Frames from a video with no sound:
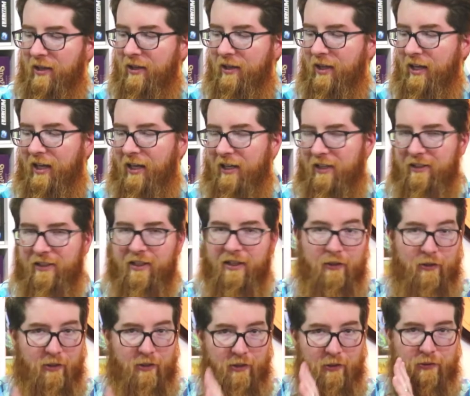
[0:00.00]
and
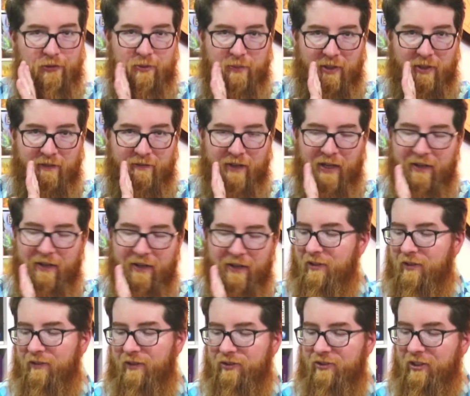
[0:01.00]
also my favorite of
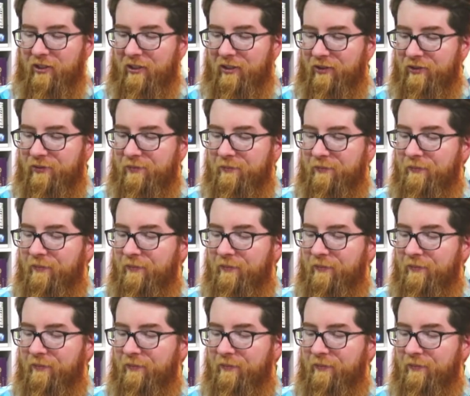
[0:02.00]
the series.